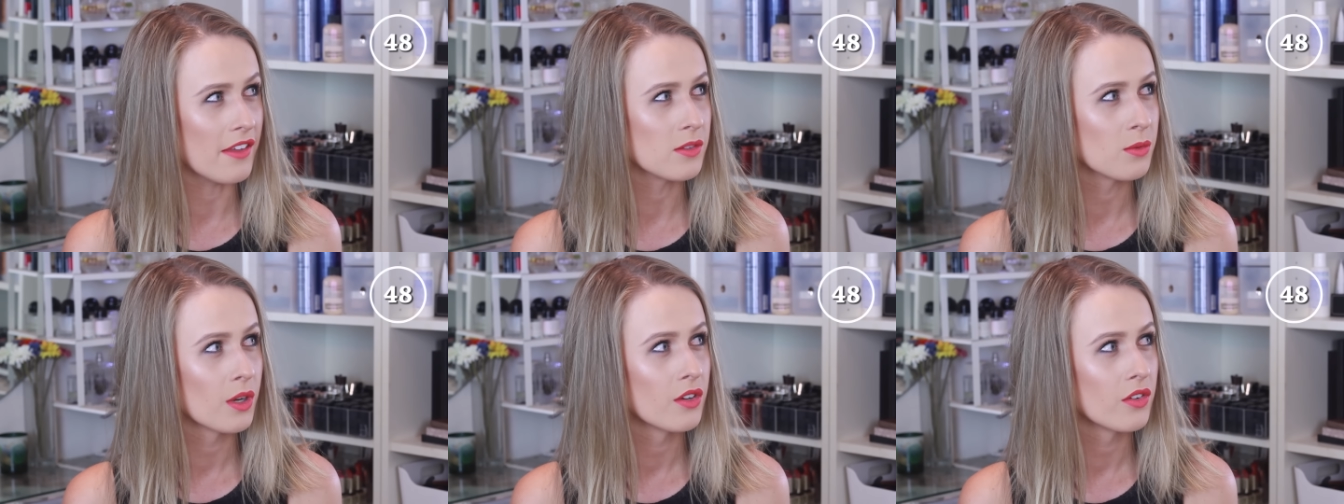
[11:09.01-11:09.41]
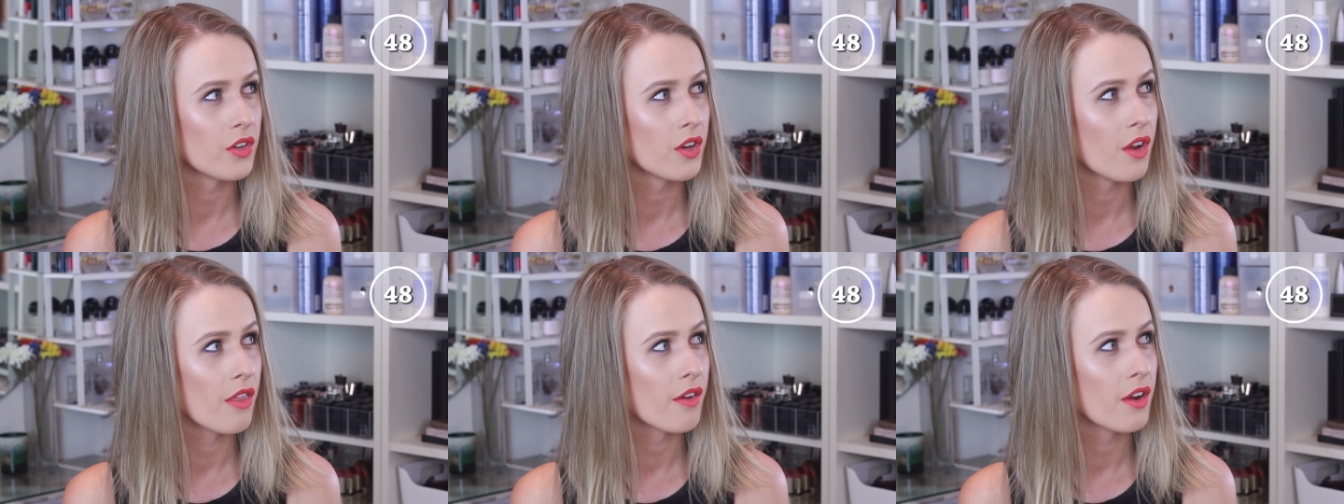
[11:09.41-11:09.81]
There's
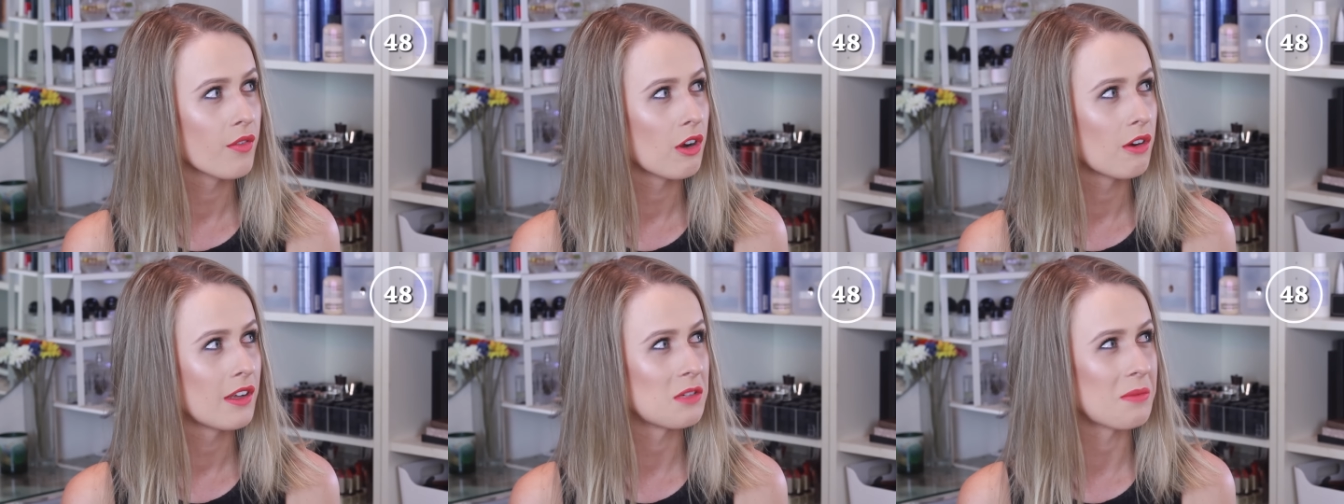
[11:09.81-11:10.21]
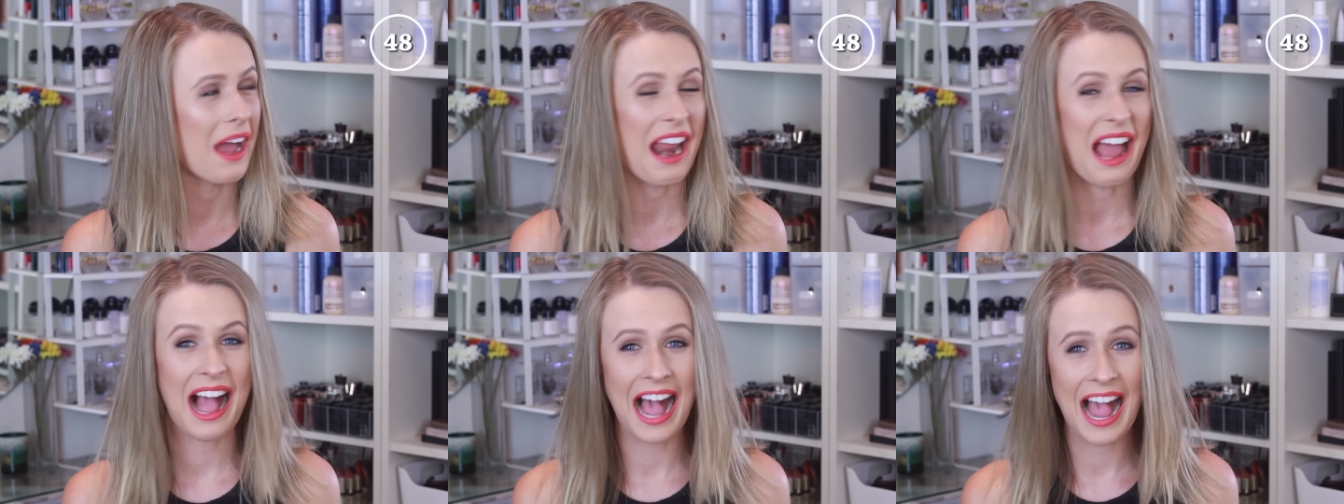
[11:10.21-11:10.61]

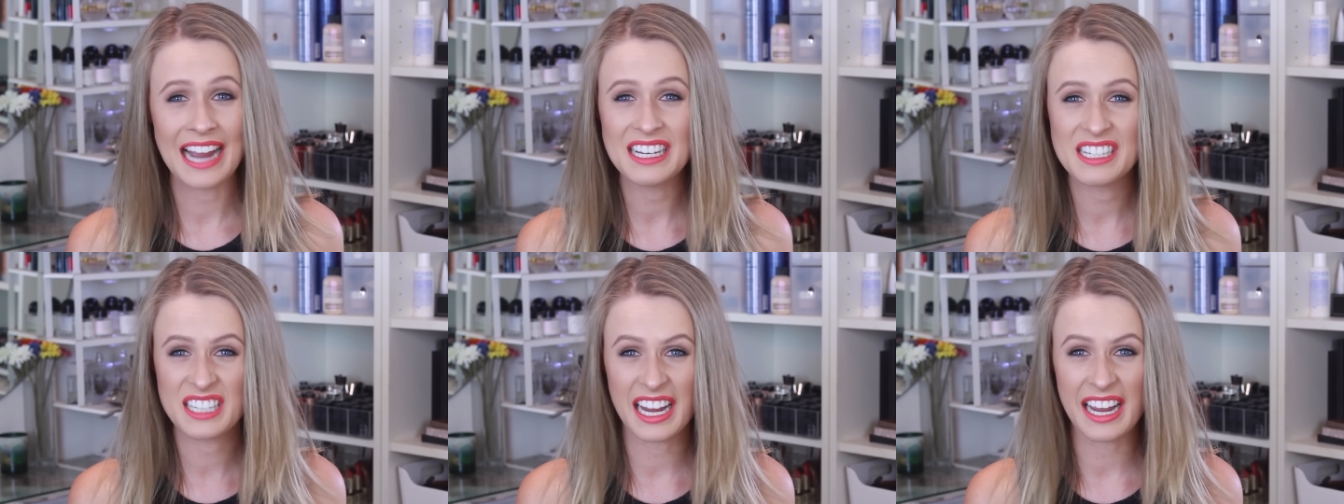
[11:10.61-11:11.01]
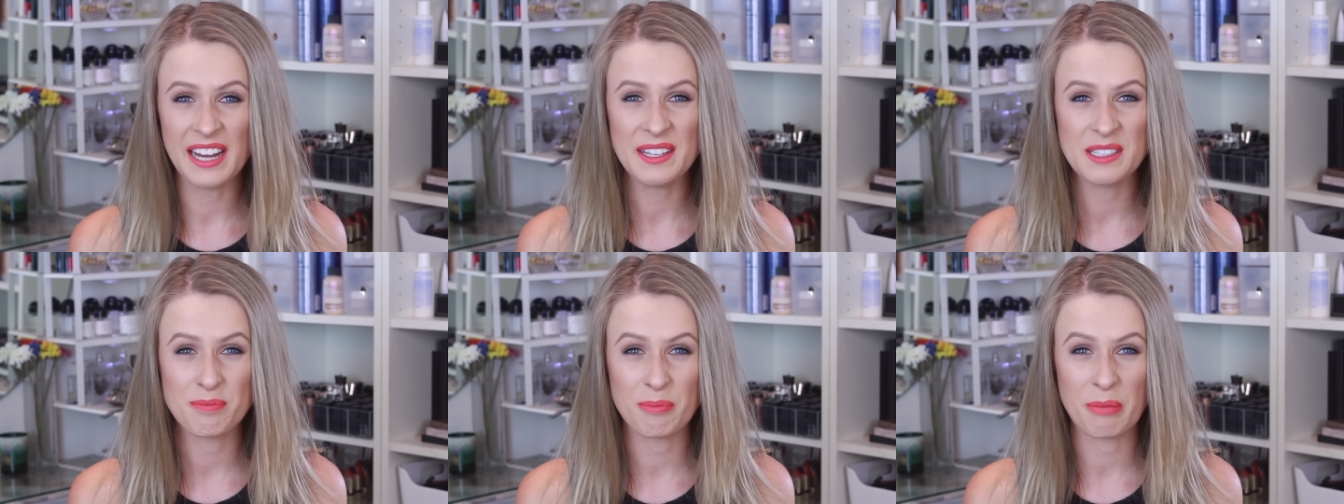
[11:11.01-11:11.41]
about 8
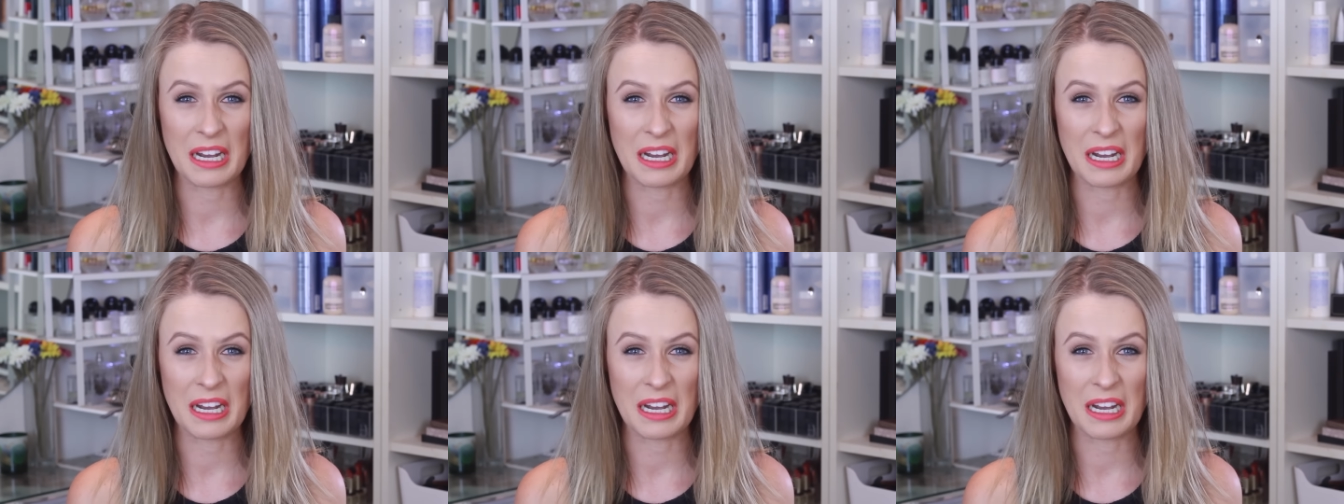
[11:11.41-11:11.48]
teas,